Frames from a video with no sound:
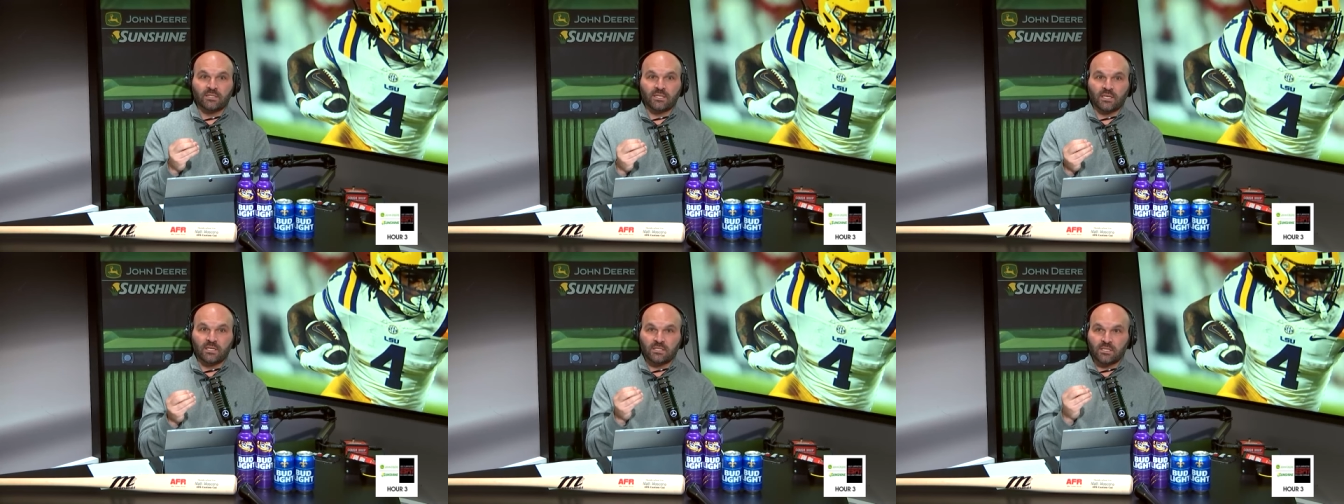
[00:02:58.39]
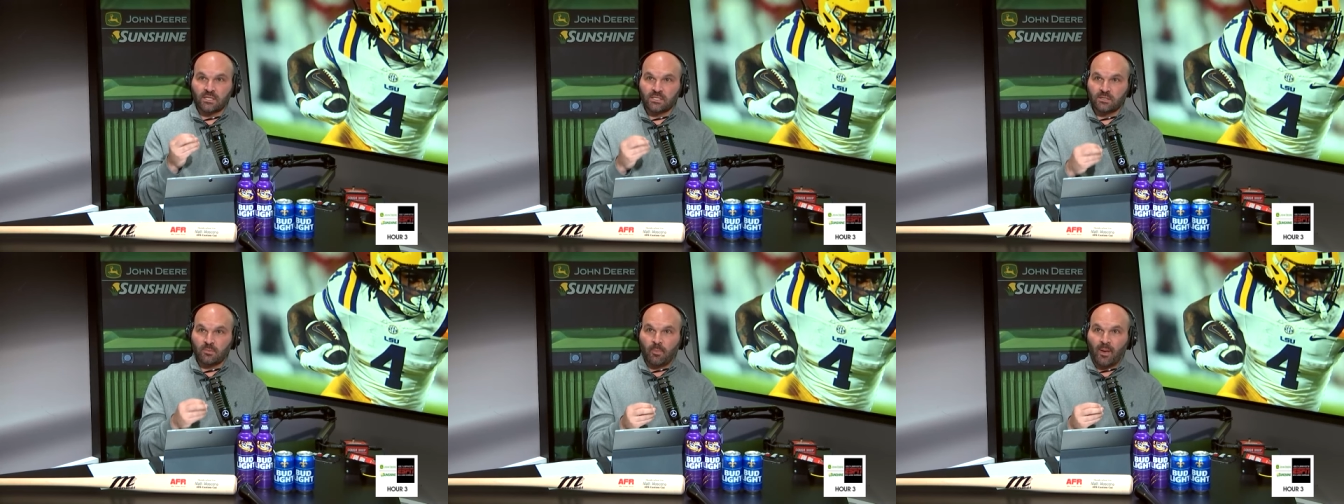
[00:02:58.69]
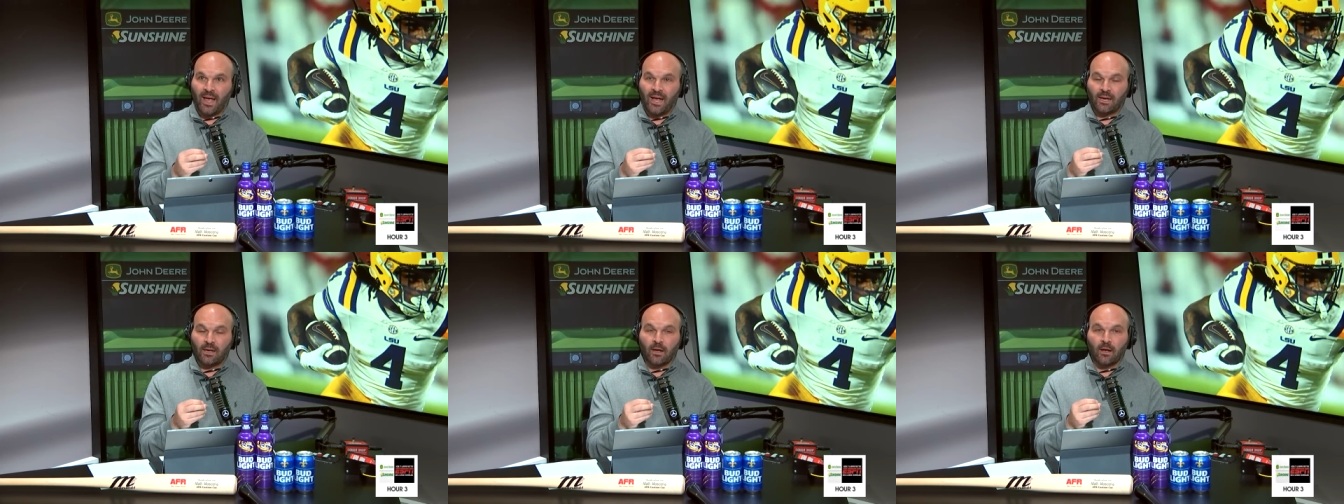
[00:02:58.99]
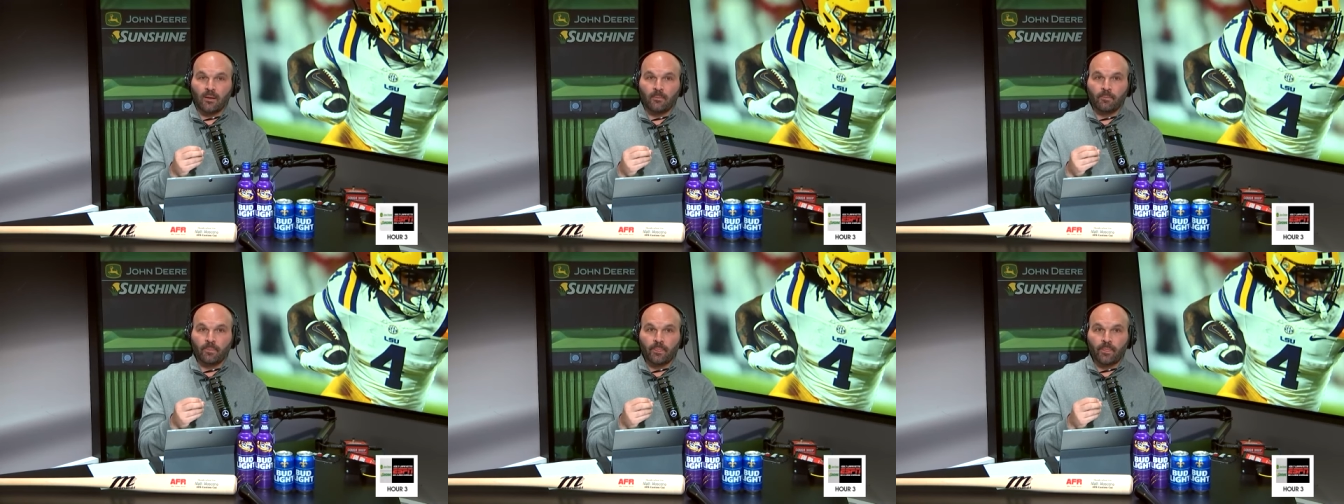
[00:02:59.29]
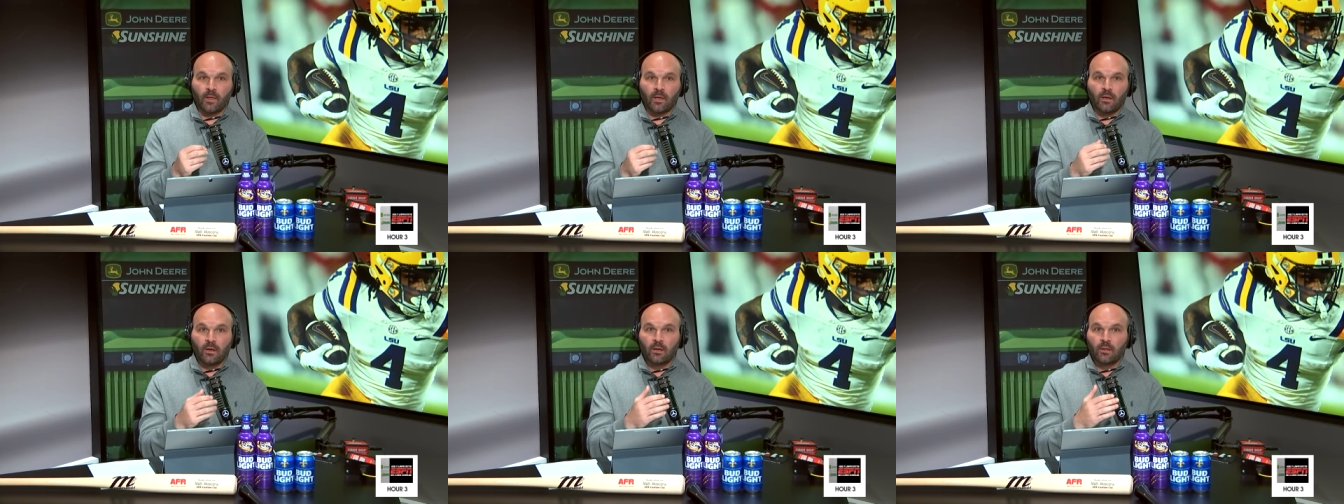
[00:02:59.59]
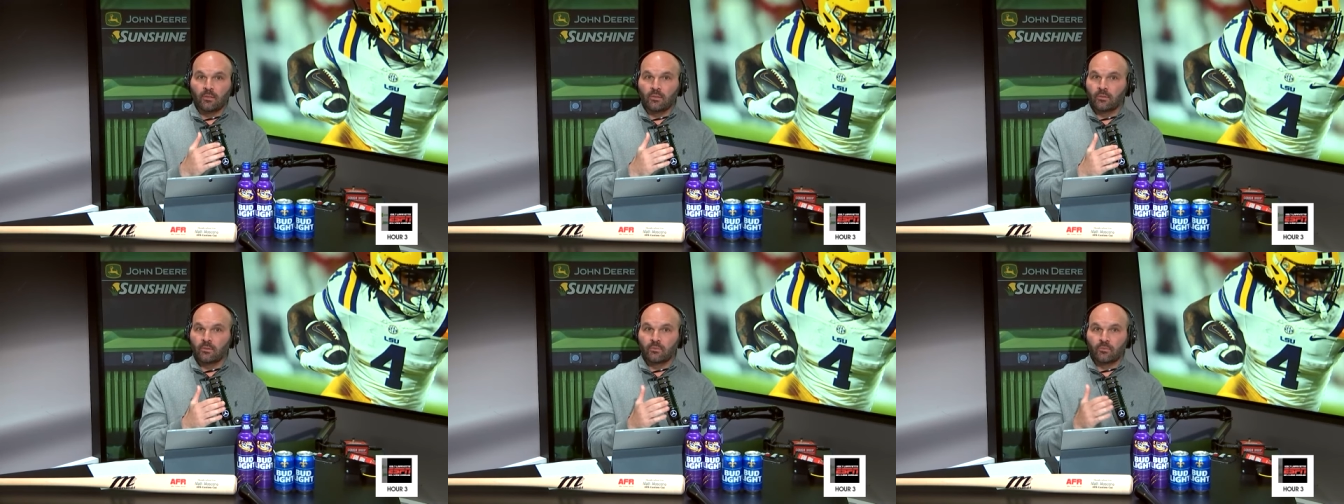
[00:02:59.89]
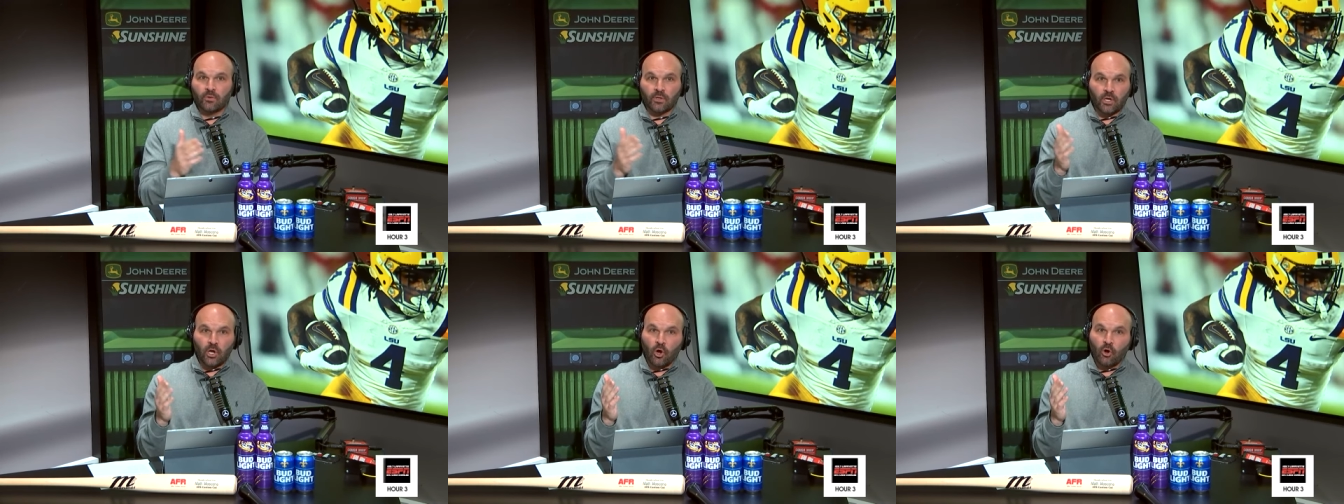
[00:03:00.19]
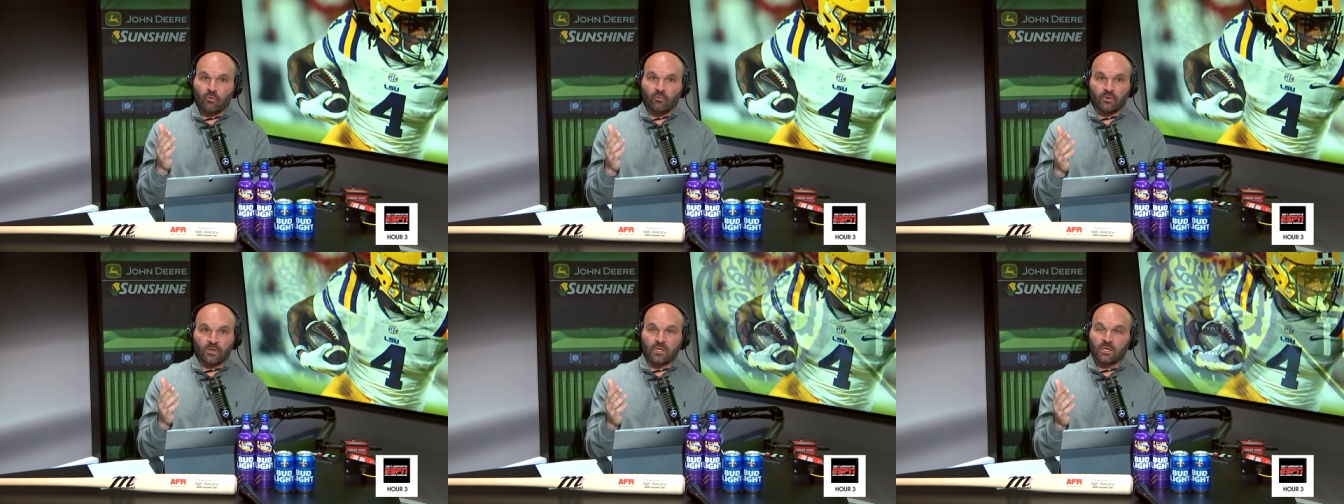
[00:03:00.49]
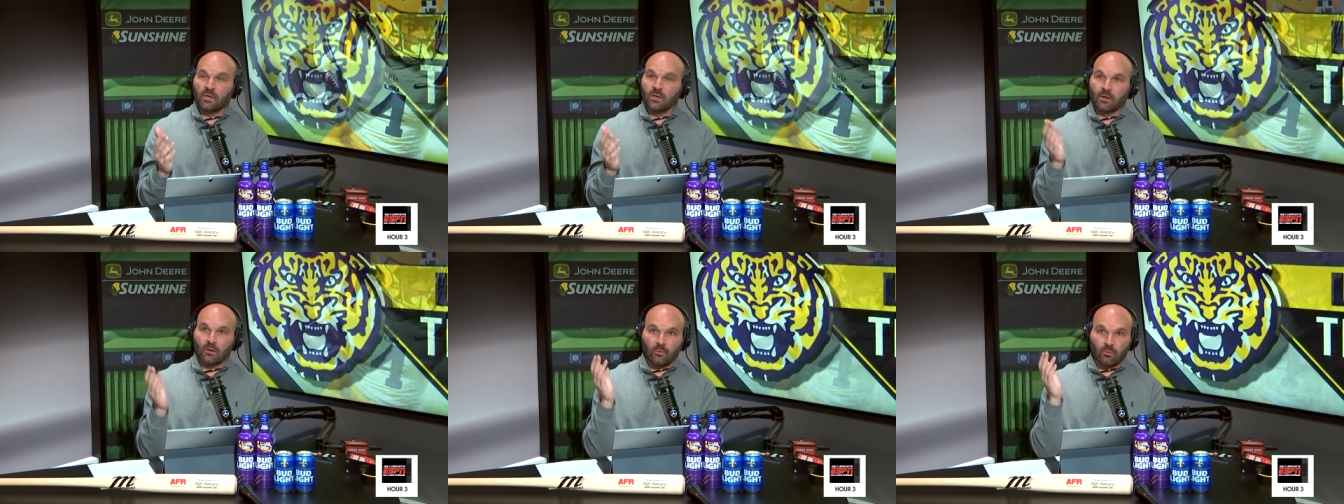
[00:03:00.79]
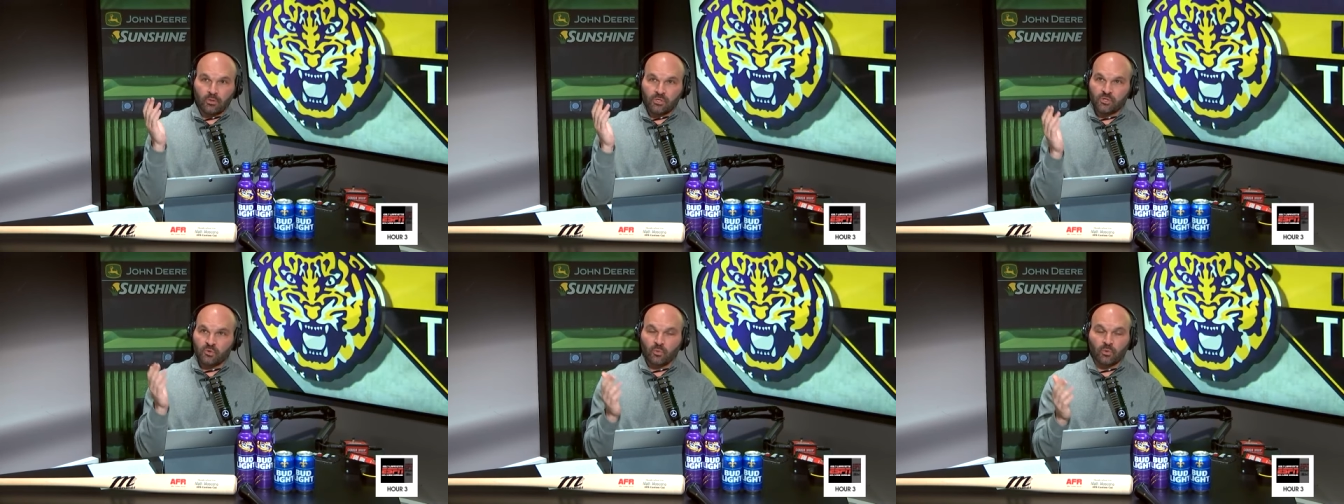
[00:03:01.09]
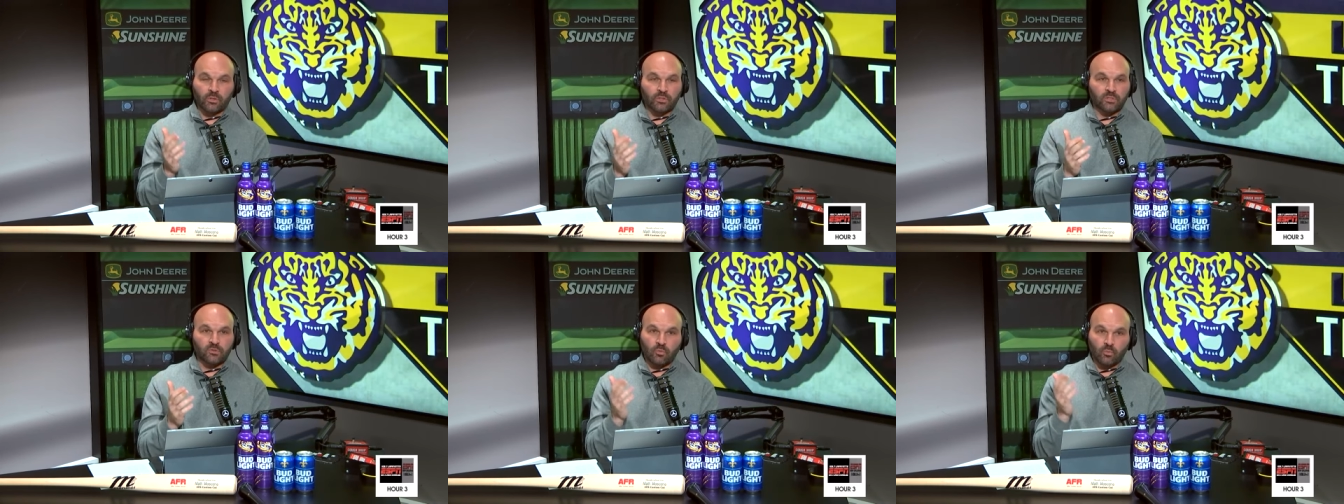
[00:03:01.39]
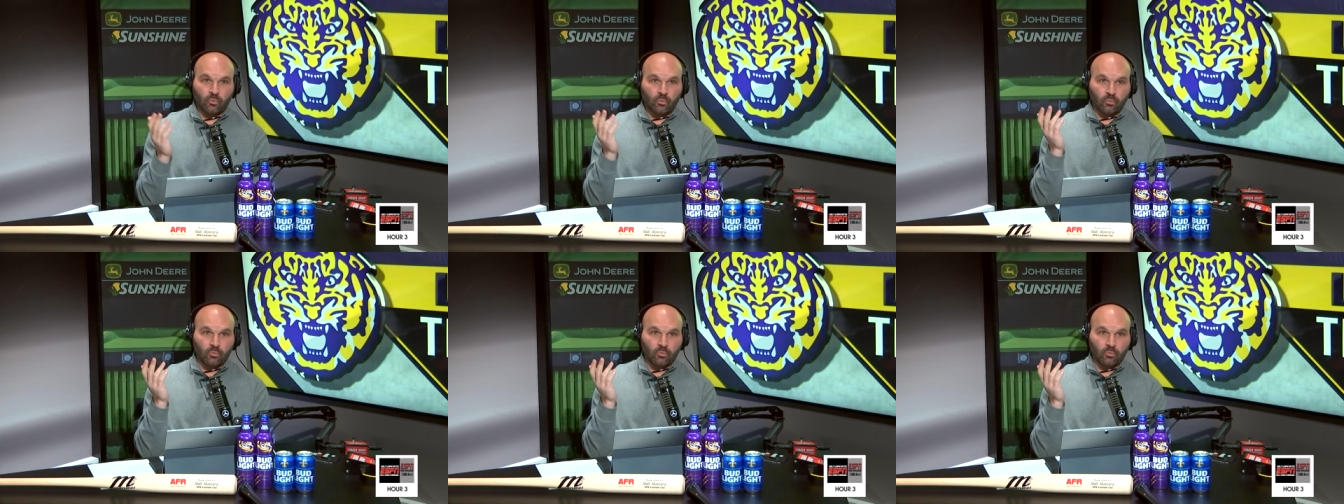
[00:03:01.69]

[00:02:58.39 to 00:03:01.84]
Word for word: season as a backup, the COVID year, which was